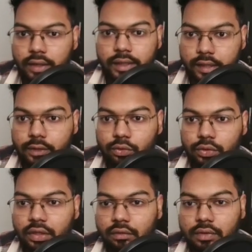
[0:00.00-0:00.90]
attending to
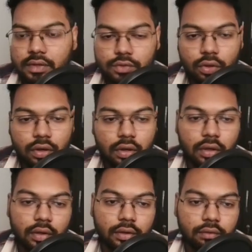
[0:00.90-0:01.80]
the request
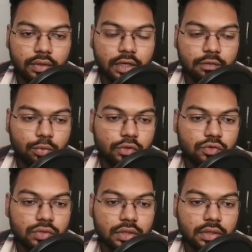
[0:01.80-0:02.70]
or giving
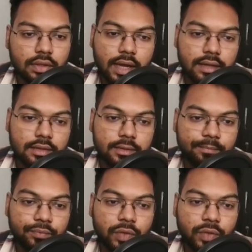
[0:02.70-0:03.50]
response to the clients.